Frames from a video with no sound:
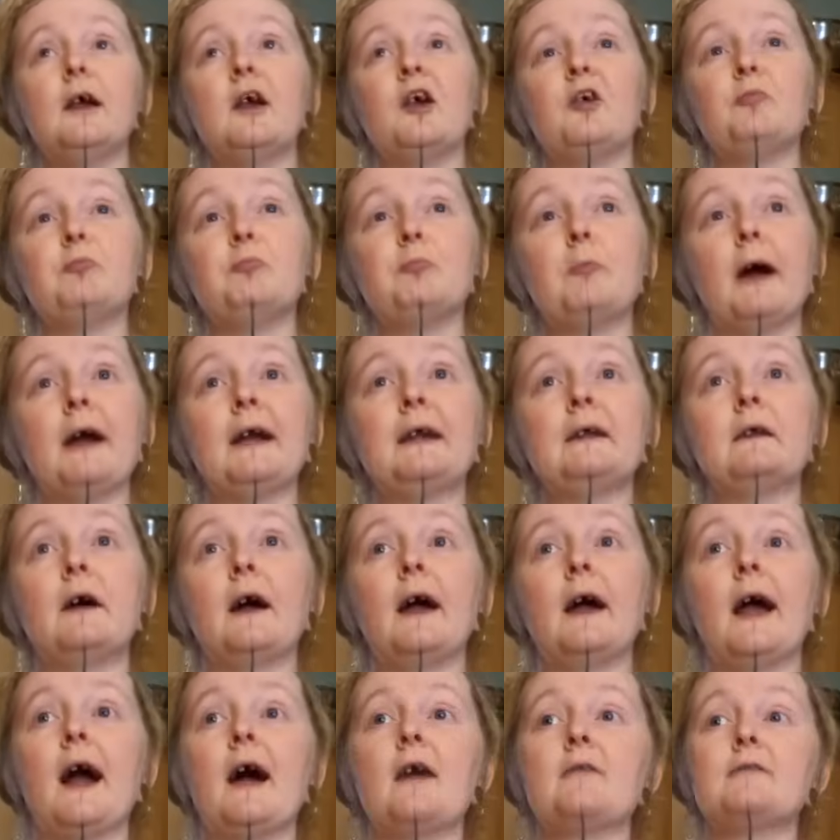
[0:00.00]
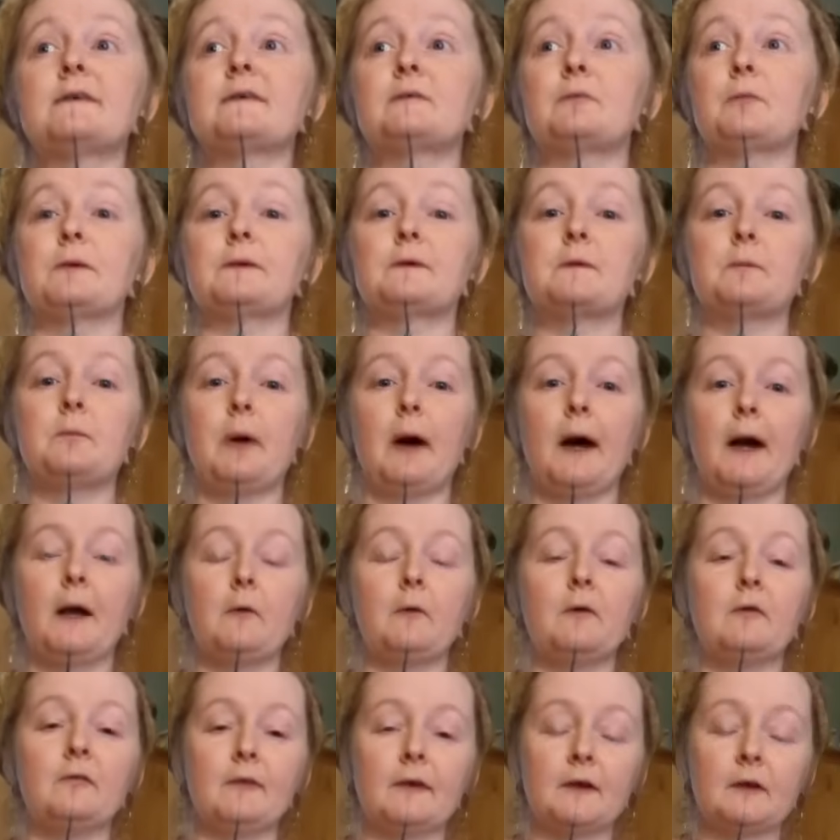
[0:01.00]
it might not have as much
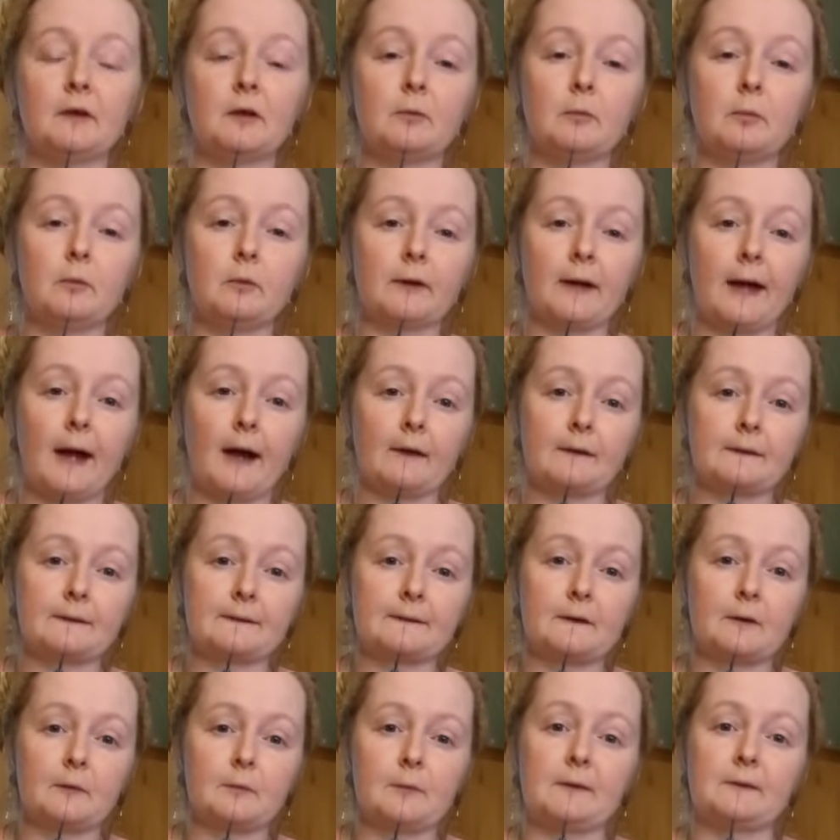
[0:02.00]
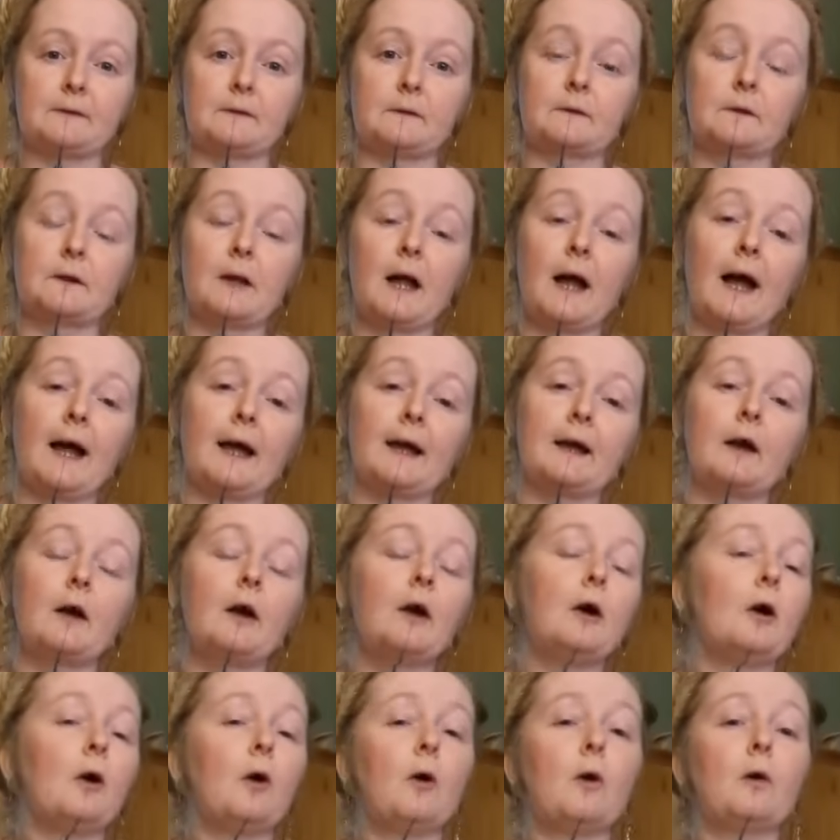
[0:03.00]
bioavailable calcium as you'd like,
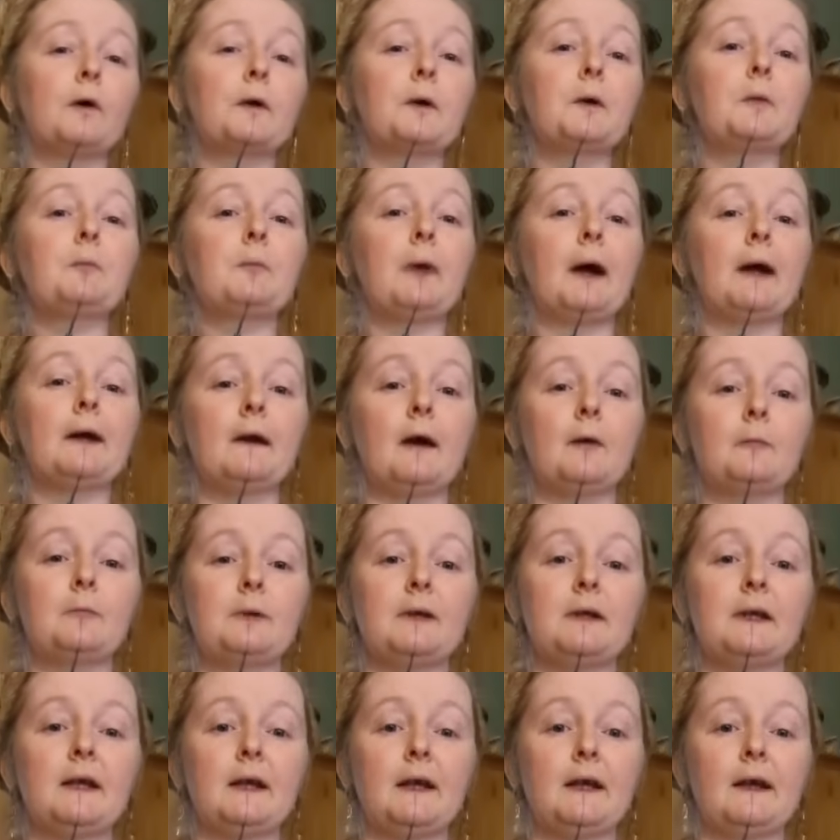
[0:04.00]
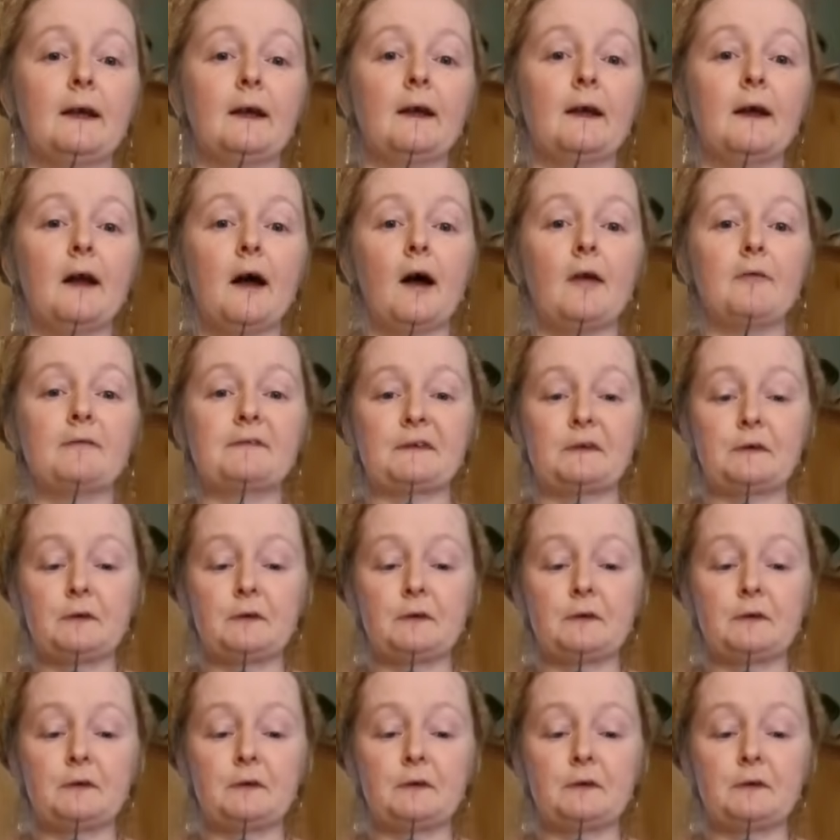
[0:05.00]
or you might not be getting enough.